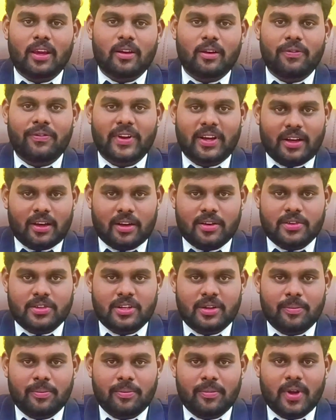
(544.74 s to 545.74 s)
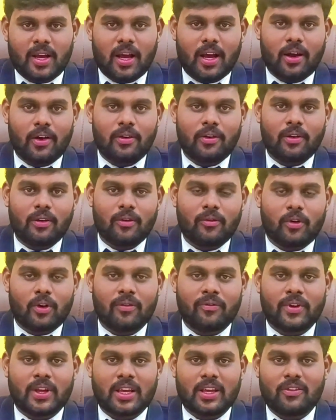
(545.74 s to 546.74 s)
week of internship or
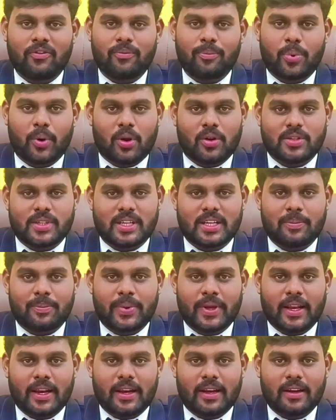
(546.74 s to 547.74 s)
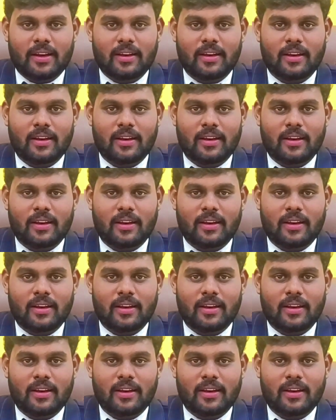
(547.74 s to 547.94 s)
1 week of project period.